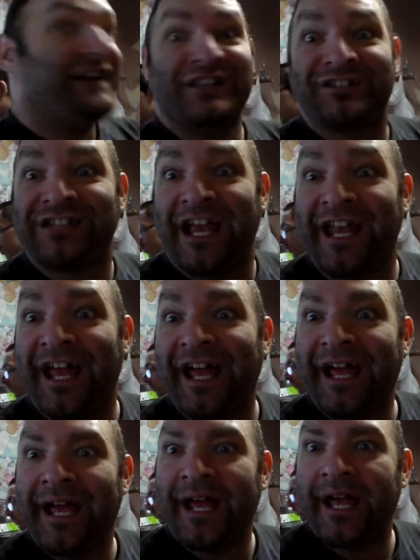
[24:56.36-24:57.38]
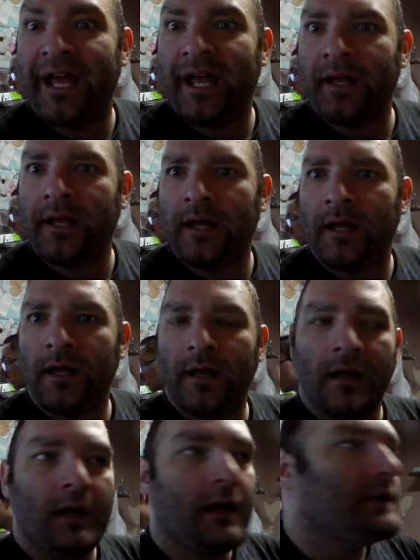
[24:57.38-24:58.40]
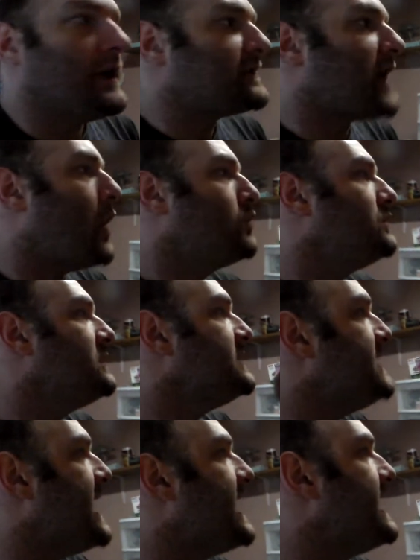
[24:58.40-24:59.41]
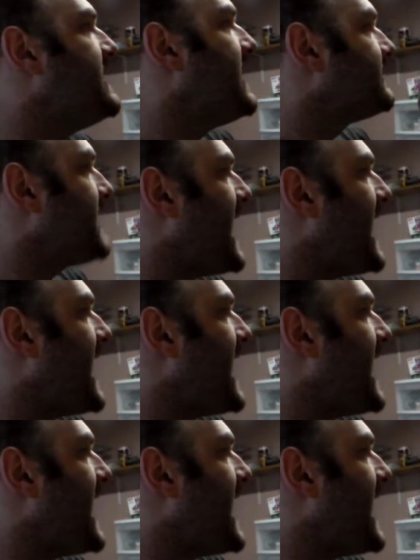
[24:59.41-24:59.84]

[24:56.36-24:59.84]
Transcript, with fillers: and the Senate. You don't need the